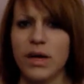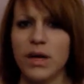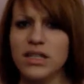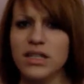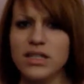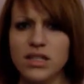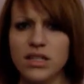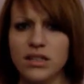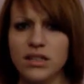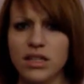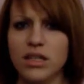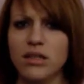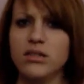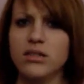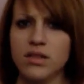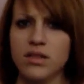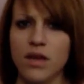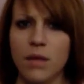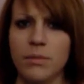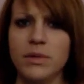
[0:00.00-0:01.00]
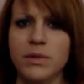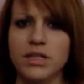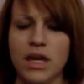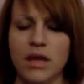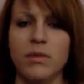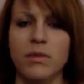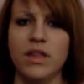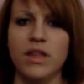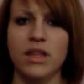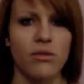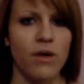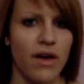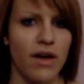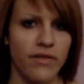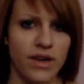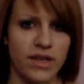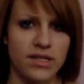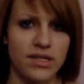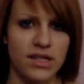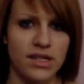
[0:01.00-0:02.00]
Basically, you just called me telling me that you
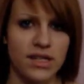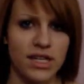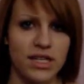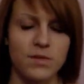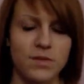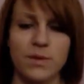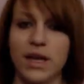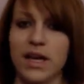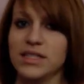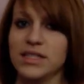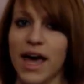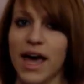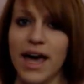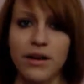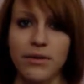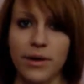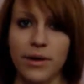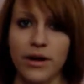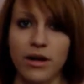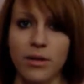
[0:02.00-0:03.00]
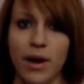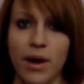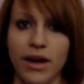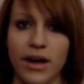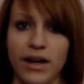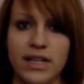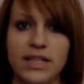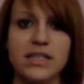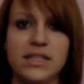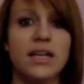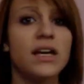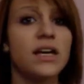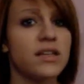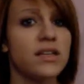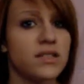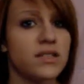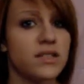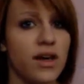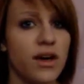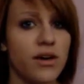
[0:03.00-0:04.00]
have STDs because I don't go to parties,
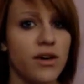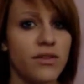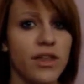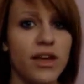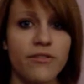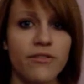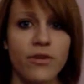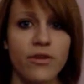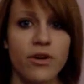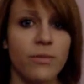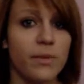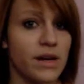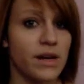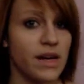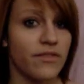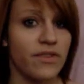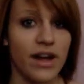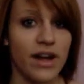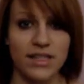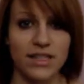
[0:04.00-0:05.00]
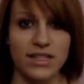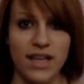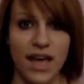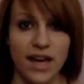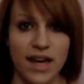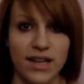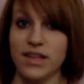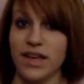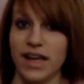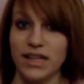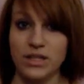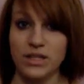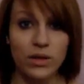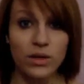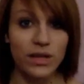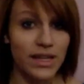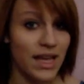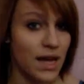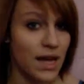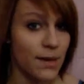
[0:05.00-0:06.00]
so therefore we never had sex. So I got
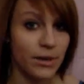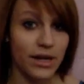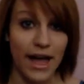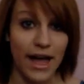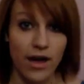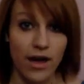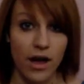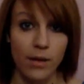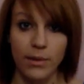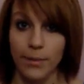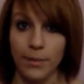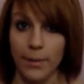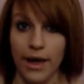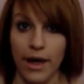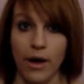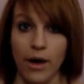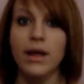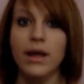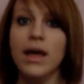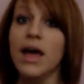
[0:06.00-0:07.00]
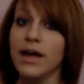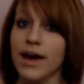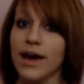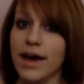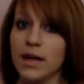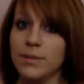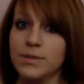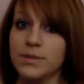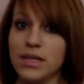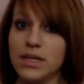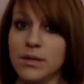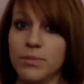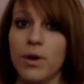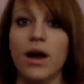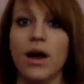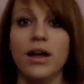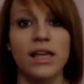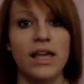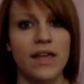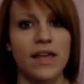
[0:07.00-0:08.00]
totally hammered at home on my own, got up
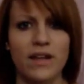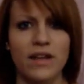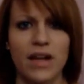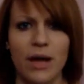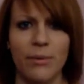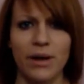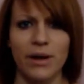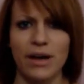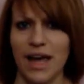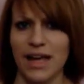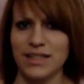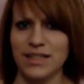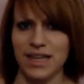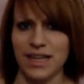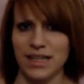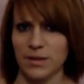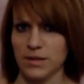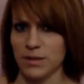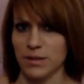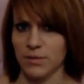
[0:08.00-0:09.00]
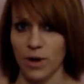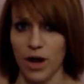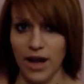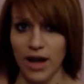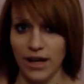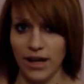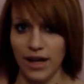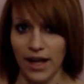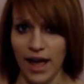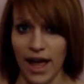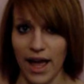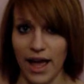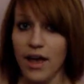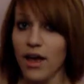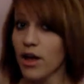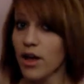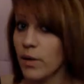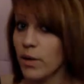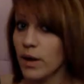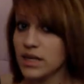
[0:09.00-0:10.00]
sleepwalking, and then I went and had sex with some Rodney guy
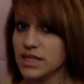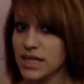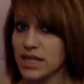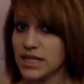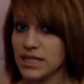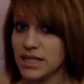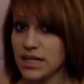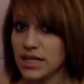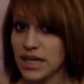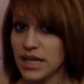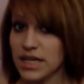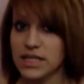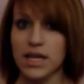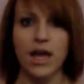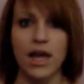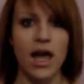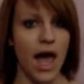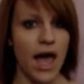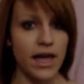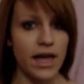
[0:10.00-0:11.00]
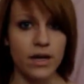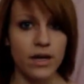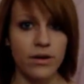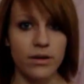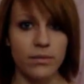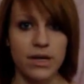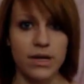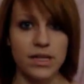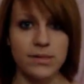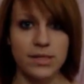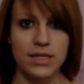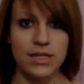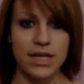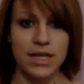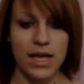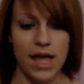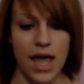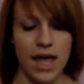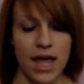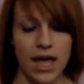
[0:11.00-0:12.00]
who has STDs. I can go on my assist and
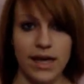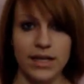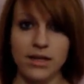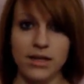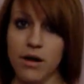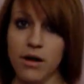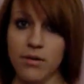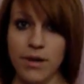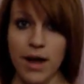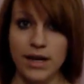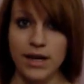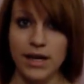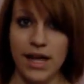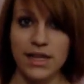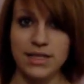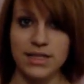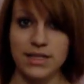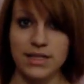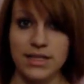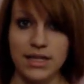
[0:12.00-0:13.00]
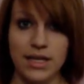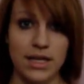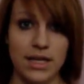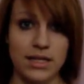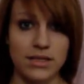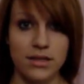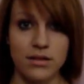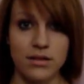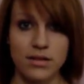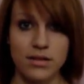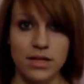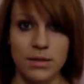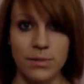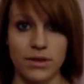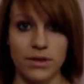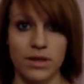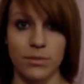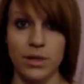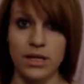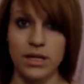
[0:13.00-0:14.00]
say, hey guys, Rodney has STDs, don't sleep
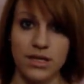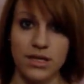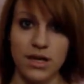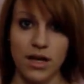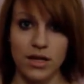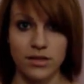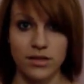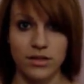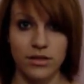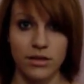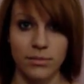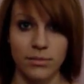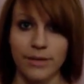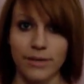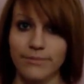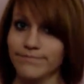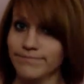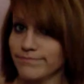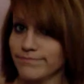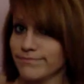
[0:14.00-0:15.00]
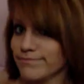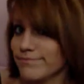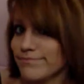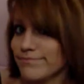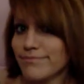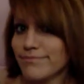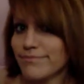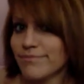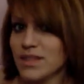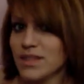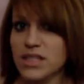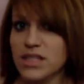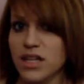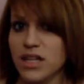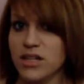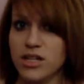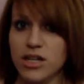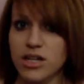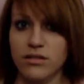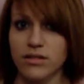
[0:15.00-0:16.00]
with him. He just called and told me. It's
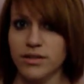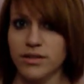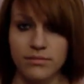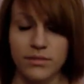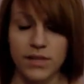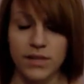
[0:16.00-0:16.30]
not a joke.